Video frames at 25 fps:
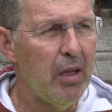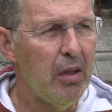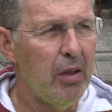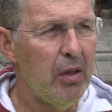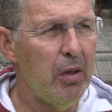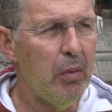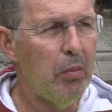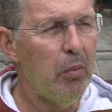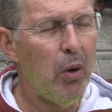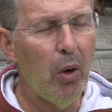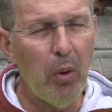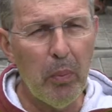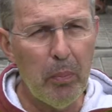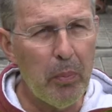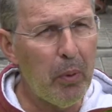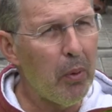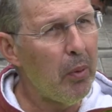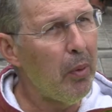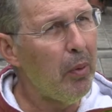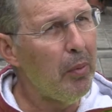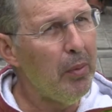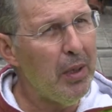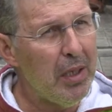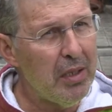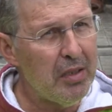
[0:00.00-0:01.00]
the more
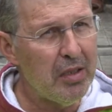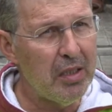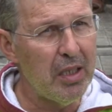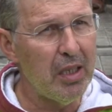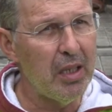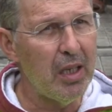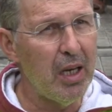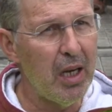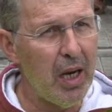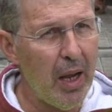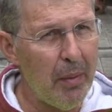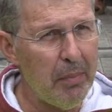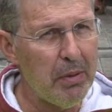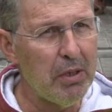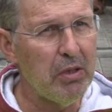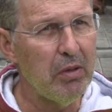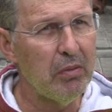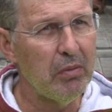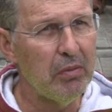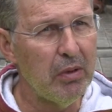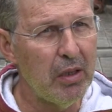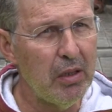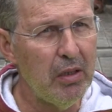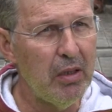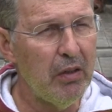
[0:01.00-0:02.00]
probabilistic eruption
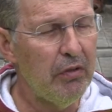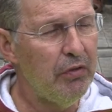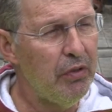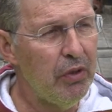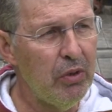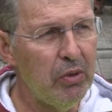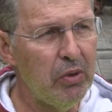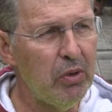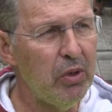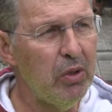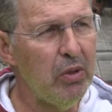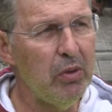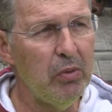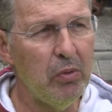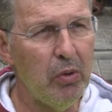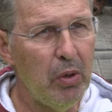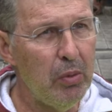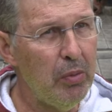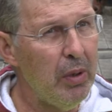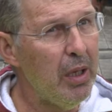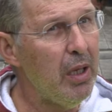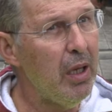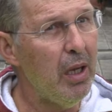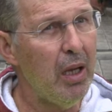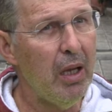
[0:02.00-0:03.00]
in the future will
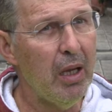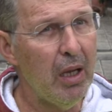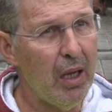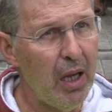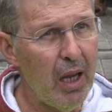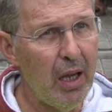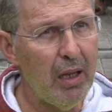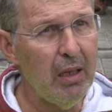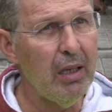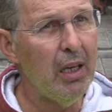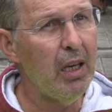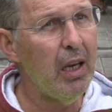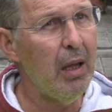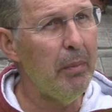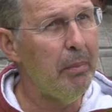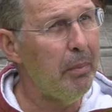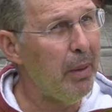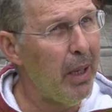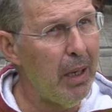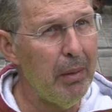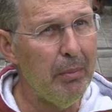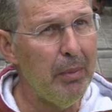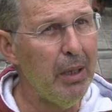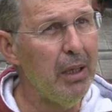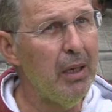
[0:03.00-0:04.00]
be again La
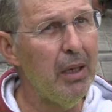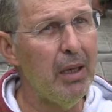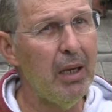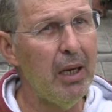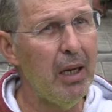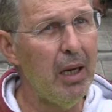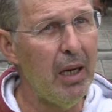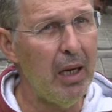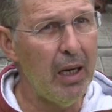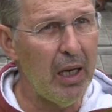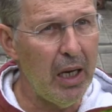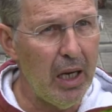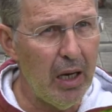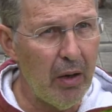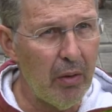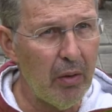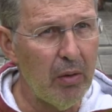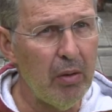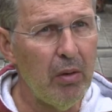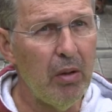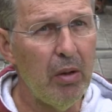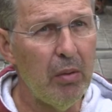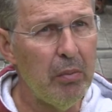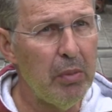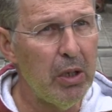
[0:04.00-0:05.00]
Palma and
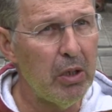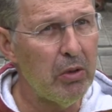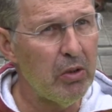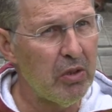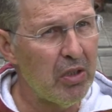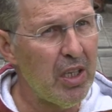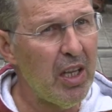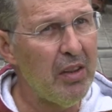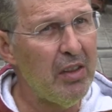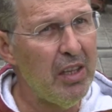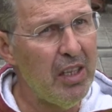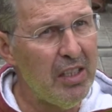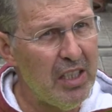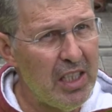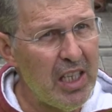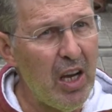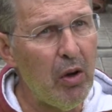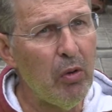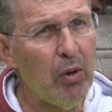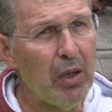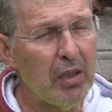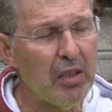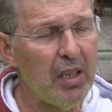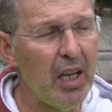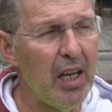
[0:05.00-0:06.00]
Hierro because at the
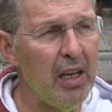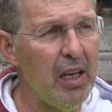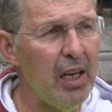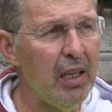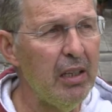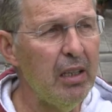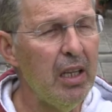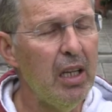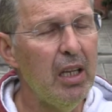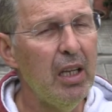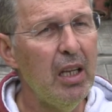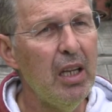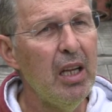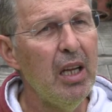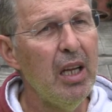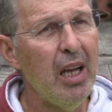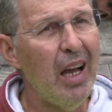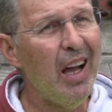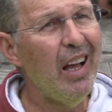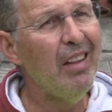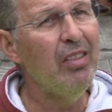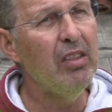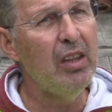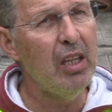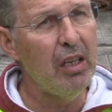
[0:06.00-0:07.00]
youngest island
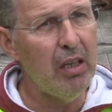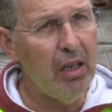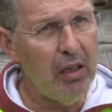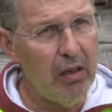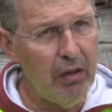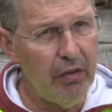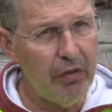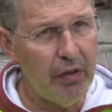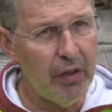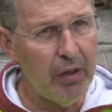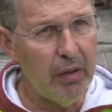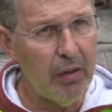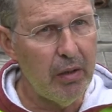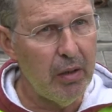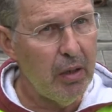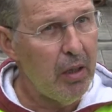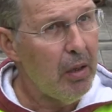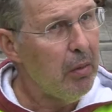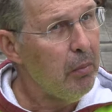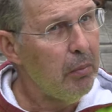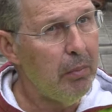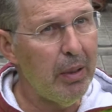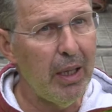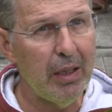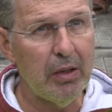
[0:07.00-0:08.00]
and Tenerife.
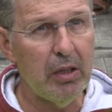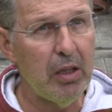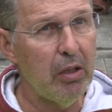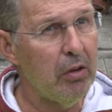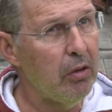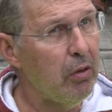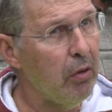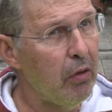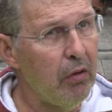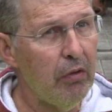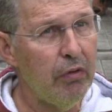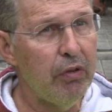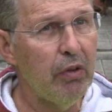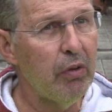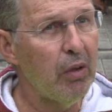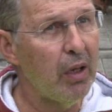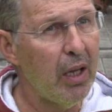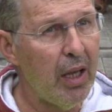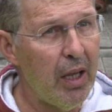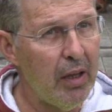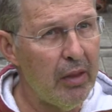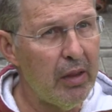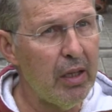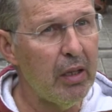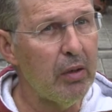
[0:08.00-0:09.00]
But don't
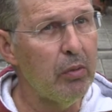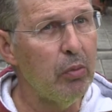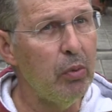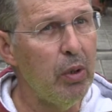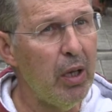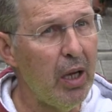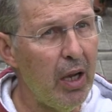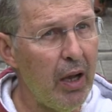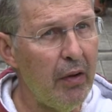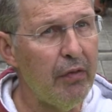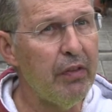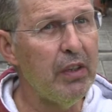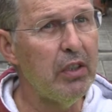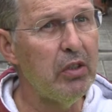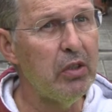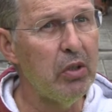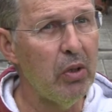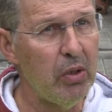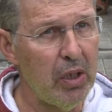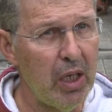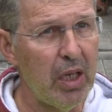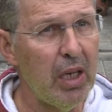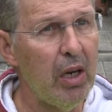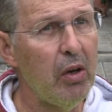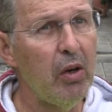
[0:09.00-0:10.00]
forget that we have
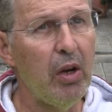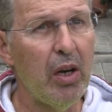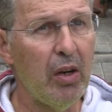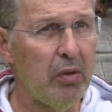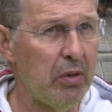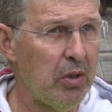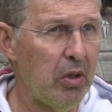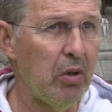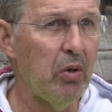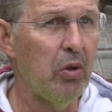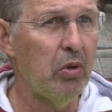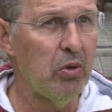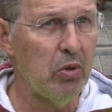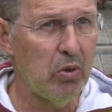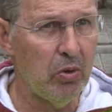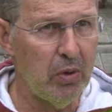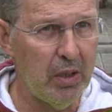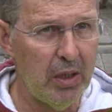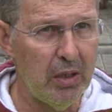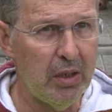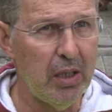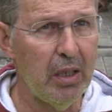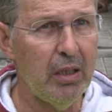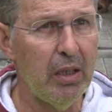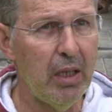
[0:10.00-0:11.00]
historical eruption also
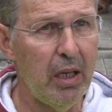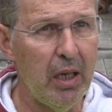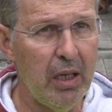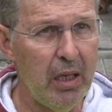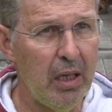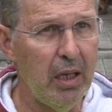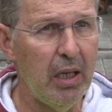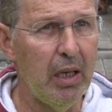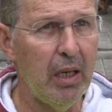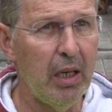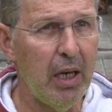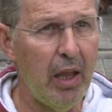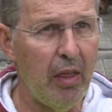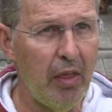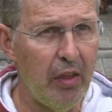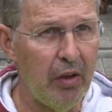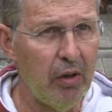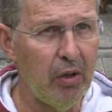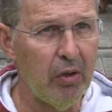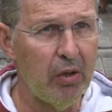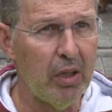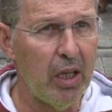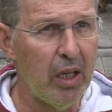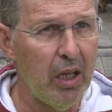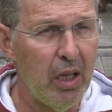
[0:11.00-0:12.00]
in, Ten in
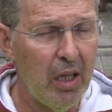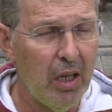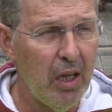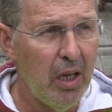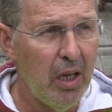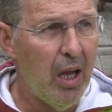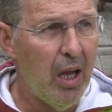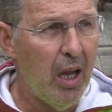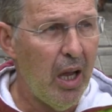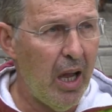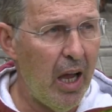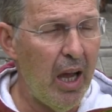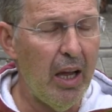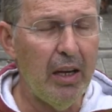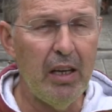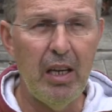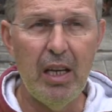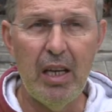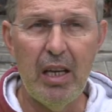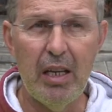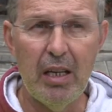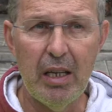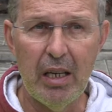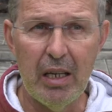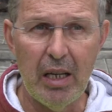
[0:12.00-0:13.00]
Lanzarote and
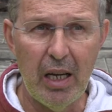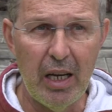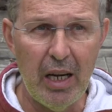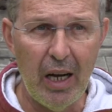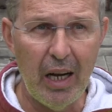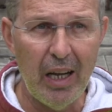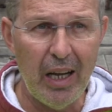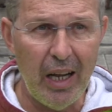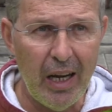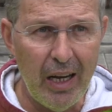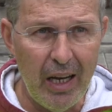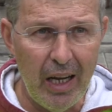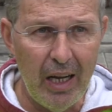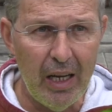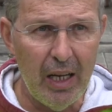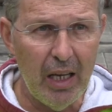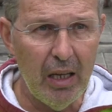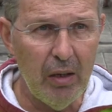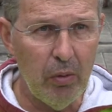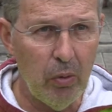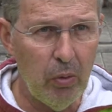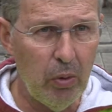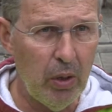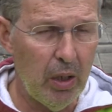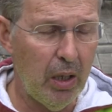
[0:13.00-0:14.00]
in Gran Canaria,
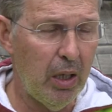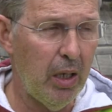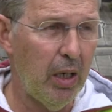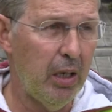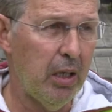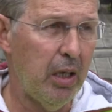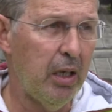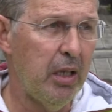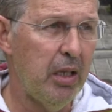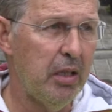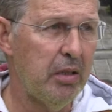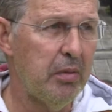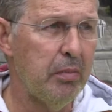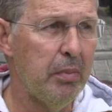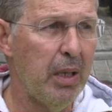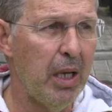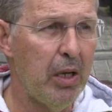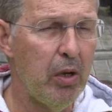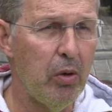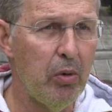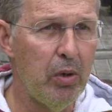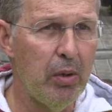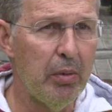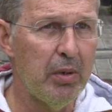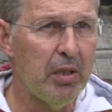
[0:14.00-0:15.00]
where is my
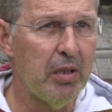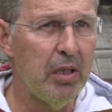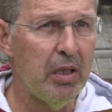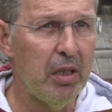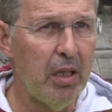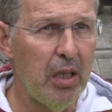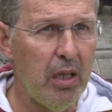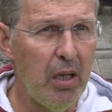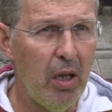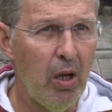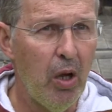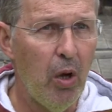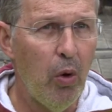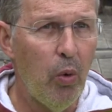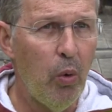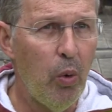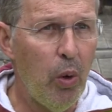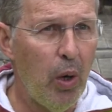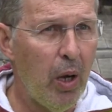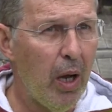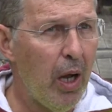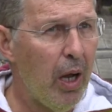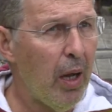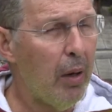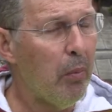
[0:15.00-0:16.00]
university,
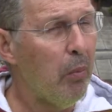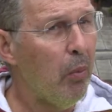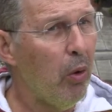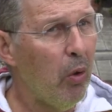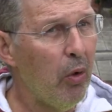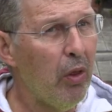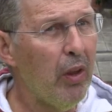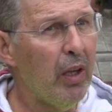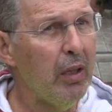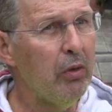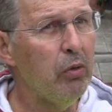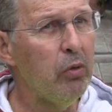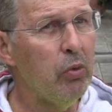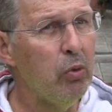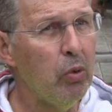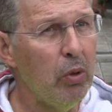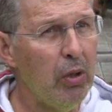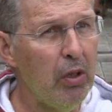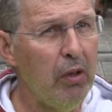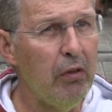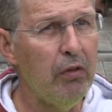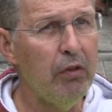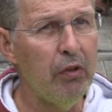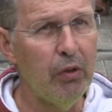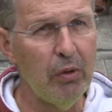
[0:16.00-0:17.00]
we have more than
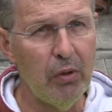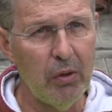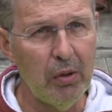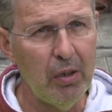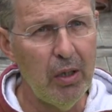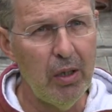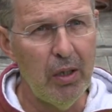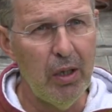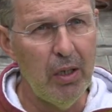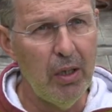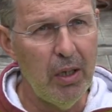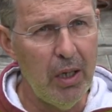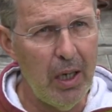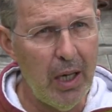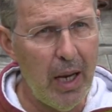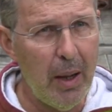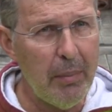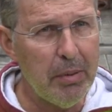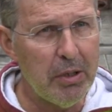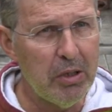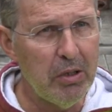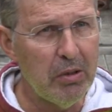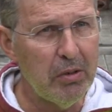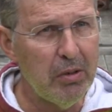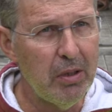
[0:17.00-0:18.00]
24
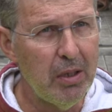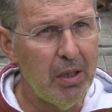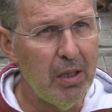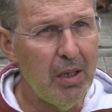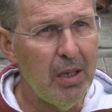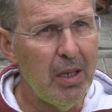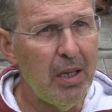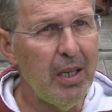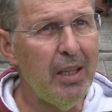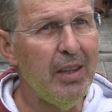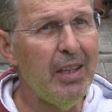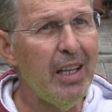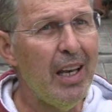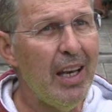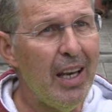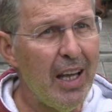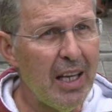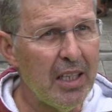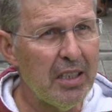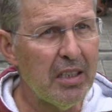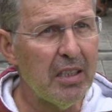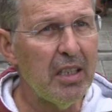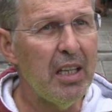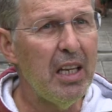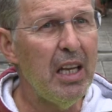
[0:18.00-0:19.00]
eruption in the
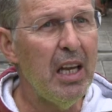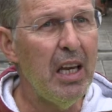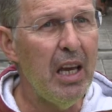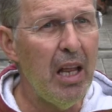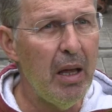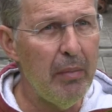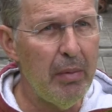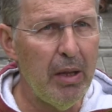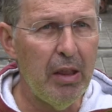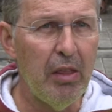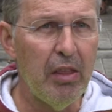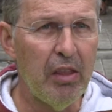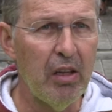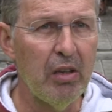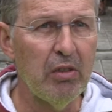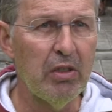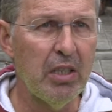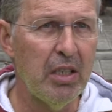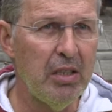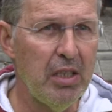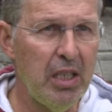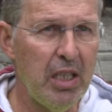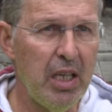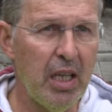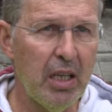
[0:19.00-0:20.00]
last
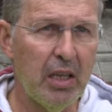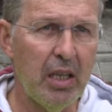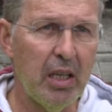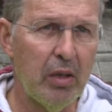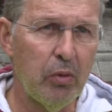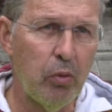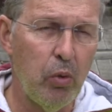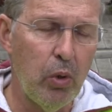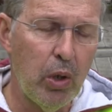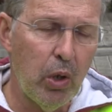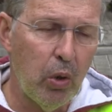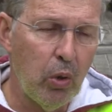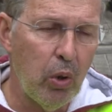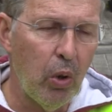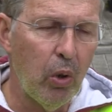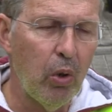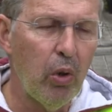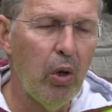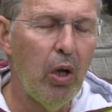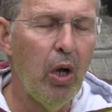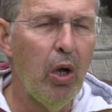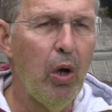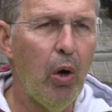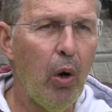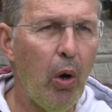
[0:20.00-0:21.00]
11,000 years that we
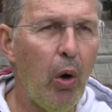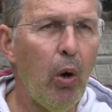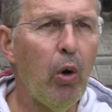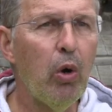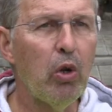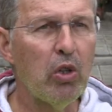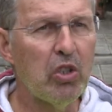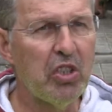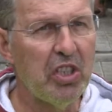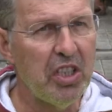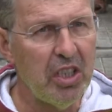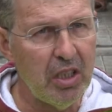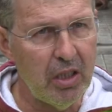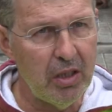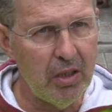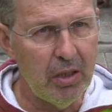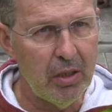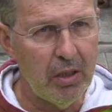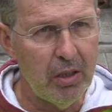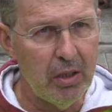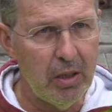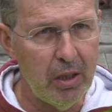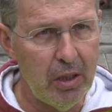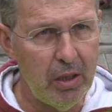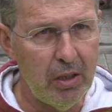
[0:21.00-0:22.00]
call Holocene
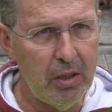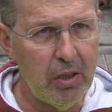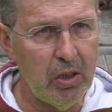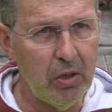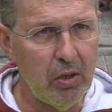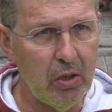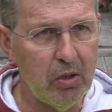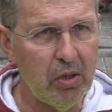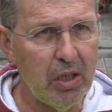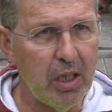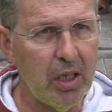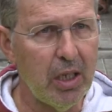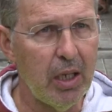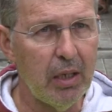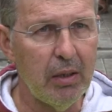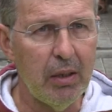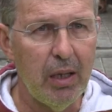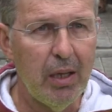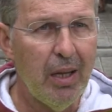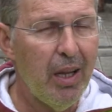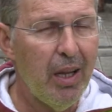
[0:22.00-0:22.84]
in geological